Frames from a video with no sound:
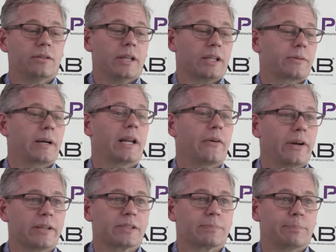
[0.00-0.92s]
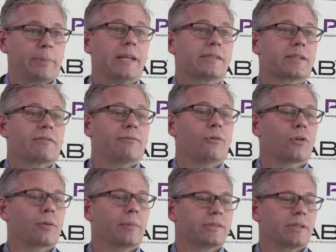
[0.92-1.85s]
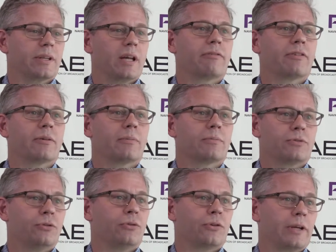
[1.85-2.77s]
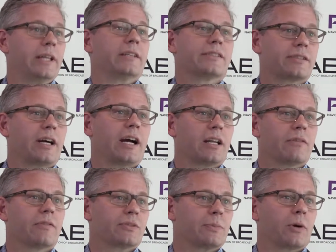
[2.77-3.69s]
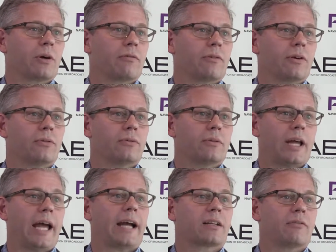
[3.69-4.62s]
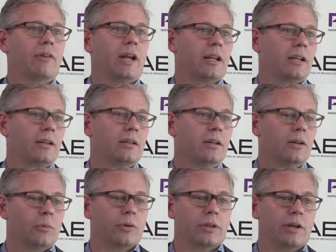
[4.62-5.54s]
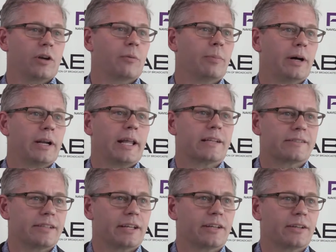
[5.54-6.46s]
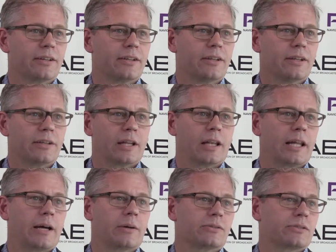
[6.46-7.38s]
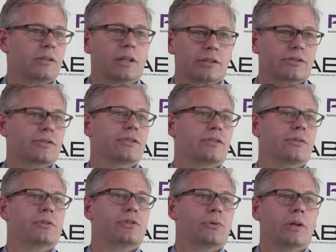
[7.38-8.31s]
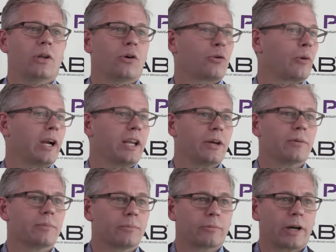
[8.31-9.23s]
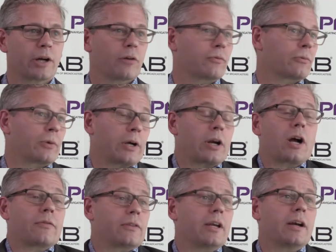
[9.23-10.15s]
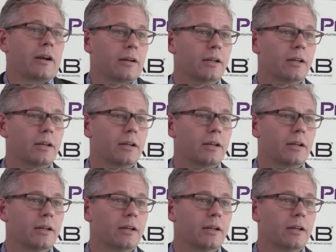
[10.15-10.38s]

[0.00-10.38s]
Next Radio, at its basic form, is an FM tuner inside of the smartphone, activated with an earbud antenna that allows the listener to enjoy local radio right off the air.